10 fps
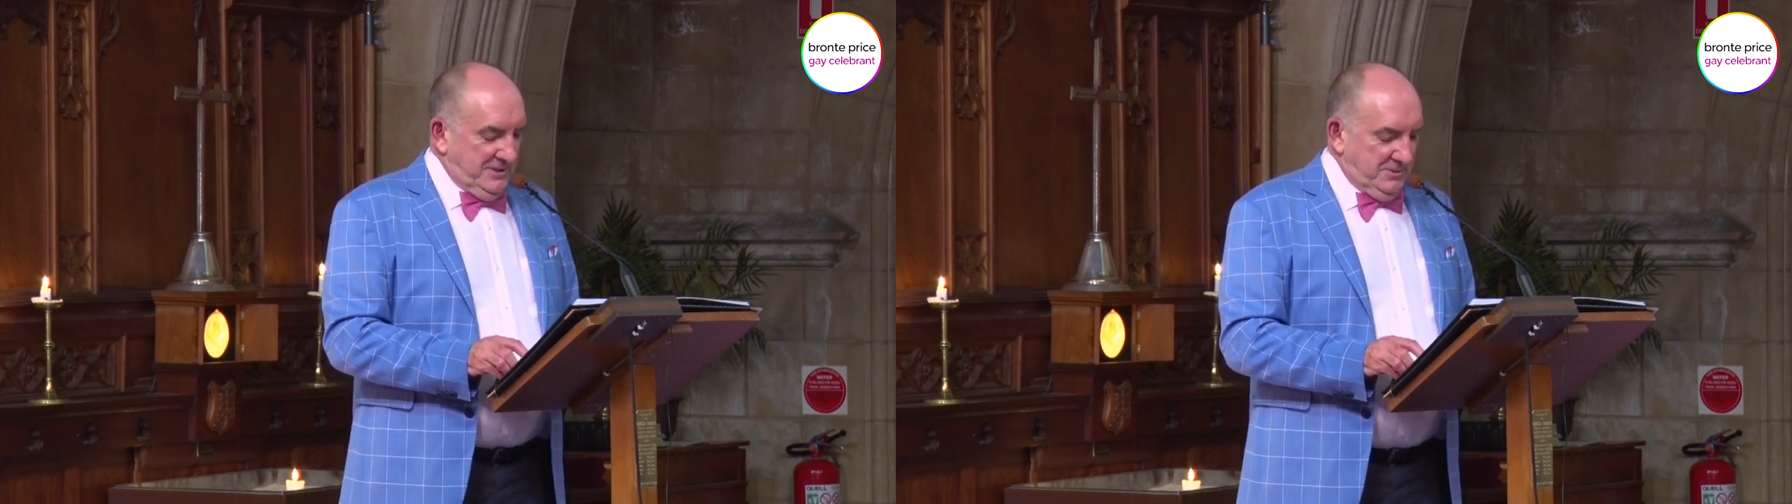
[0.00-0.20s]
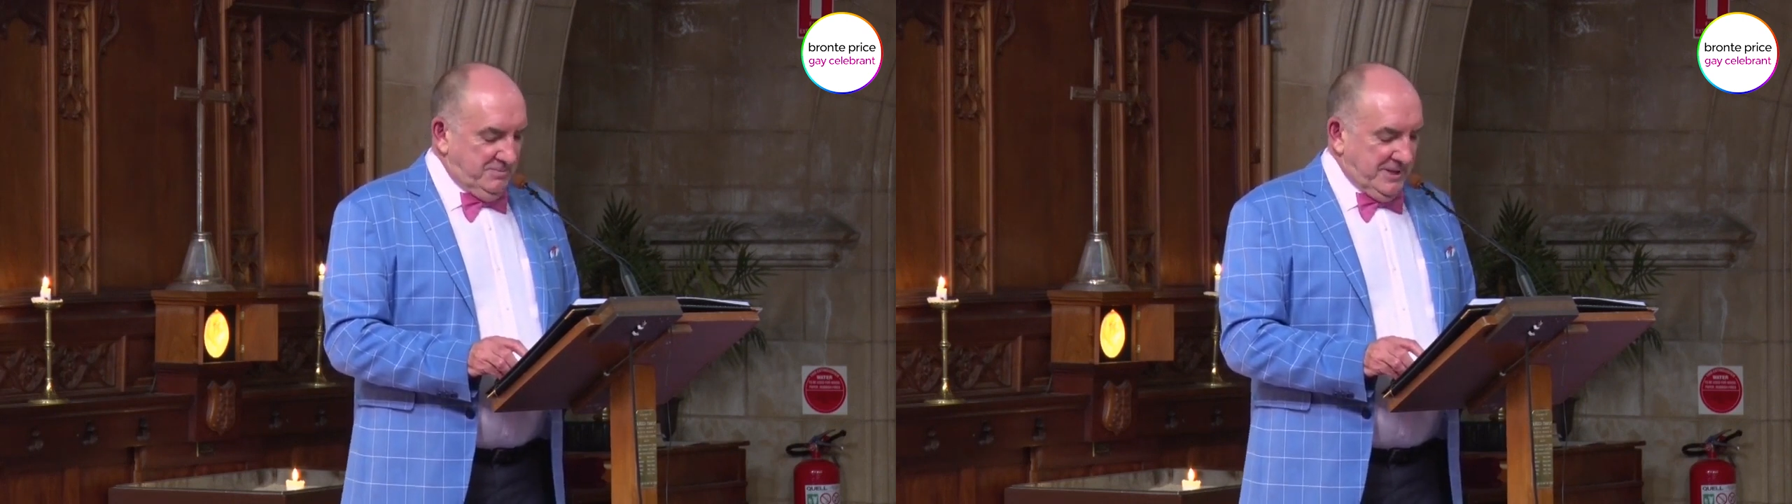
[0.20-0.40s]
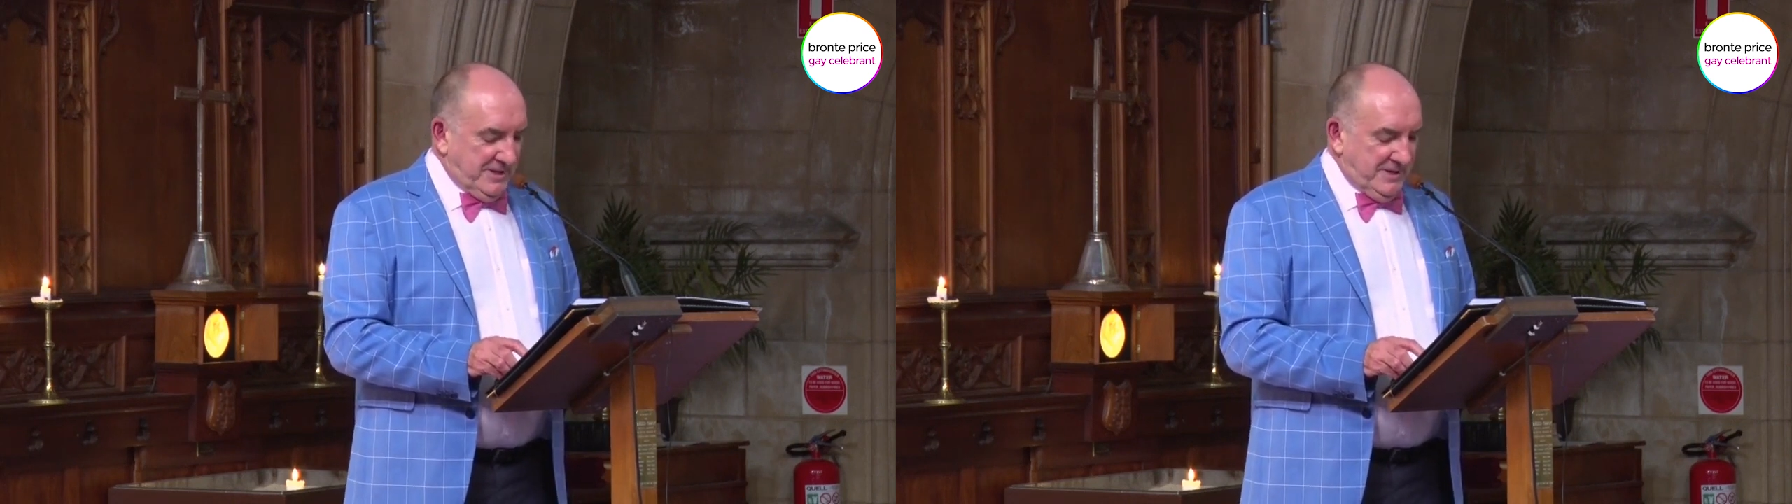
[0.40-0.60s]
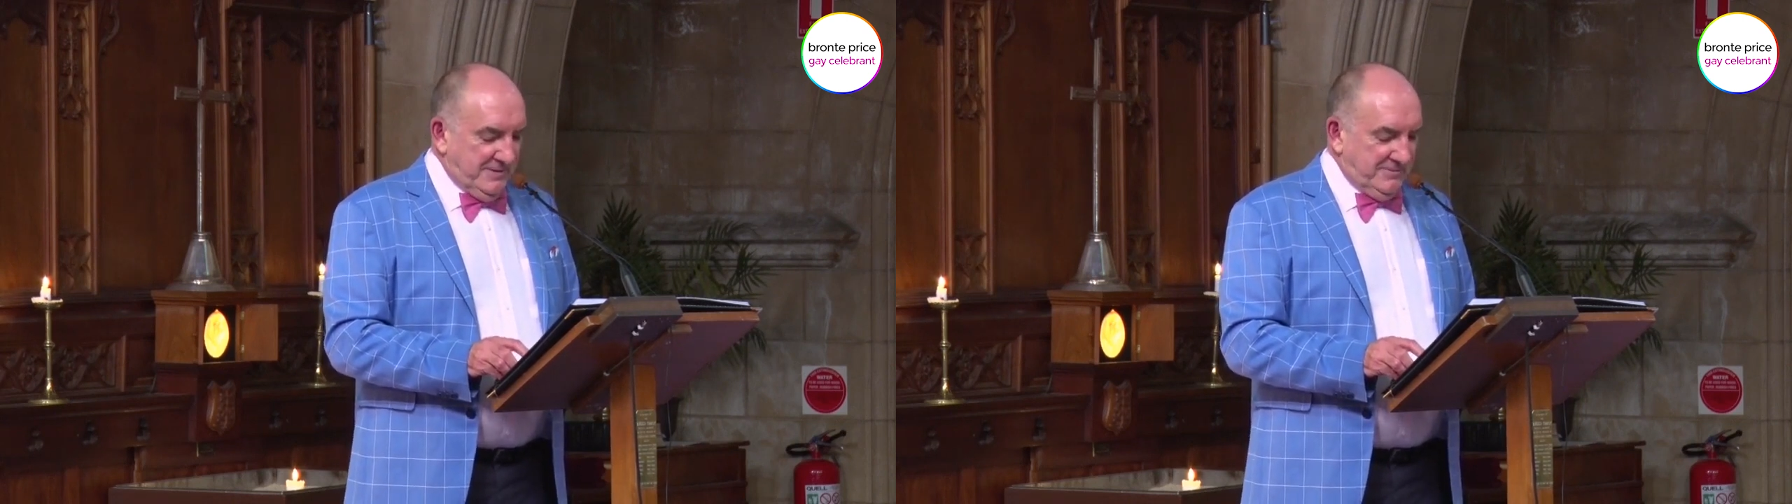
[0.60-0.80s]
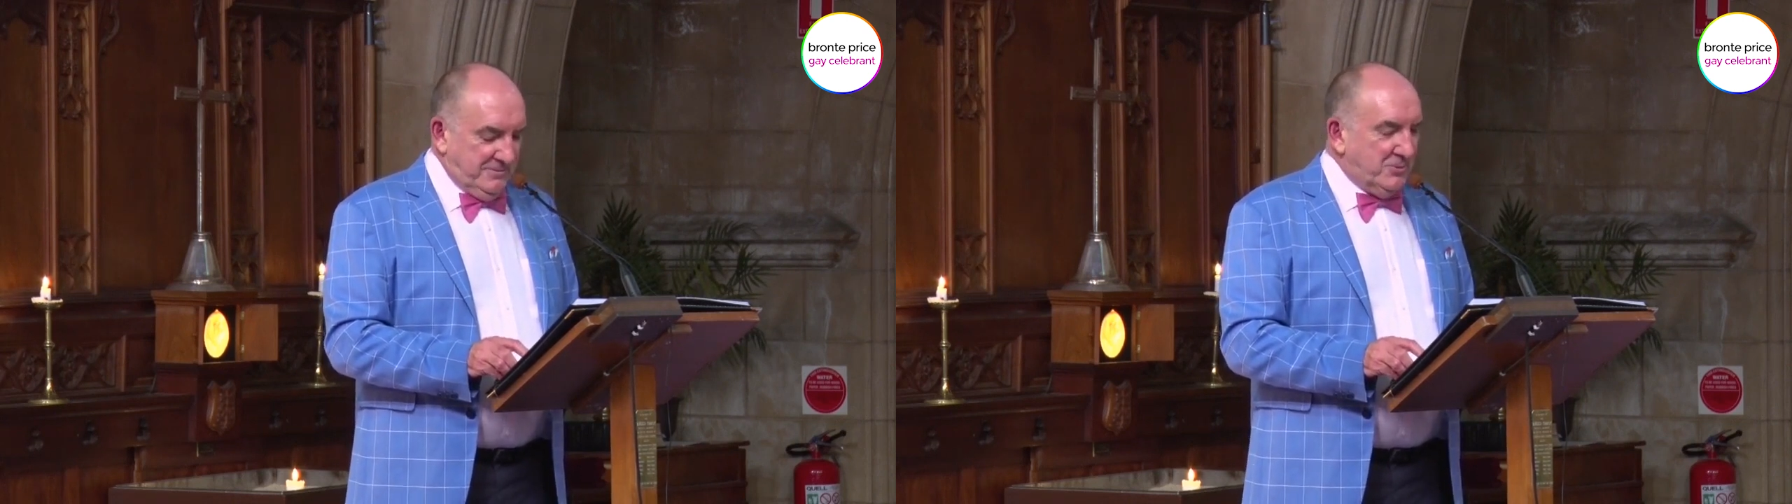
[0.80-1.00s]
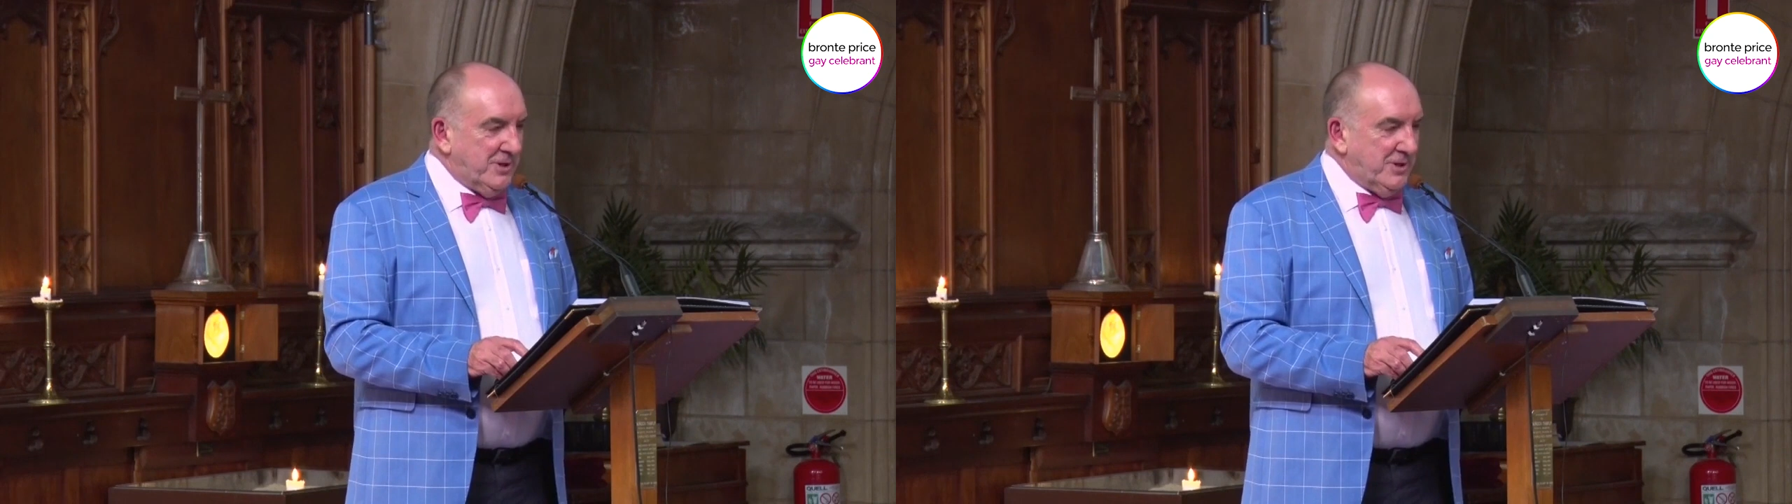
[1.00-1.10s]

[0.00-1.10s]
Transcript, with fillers: you'd better have some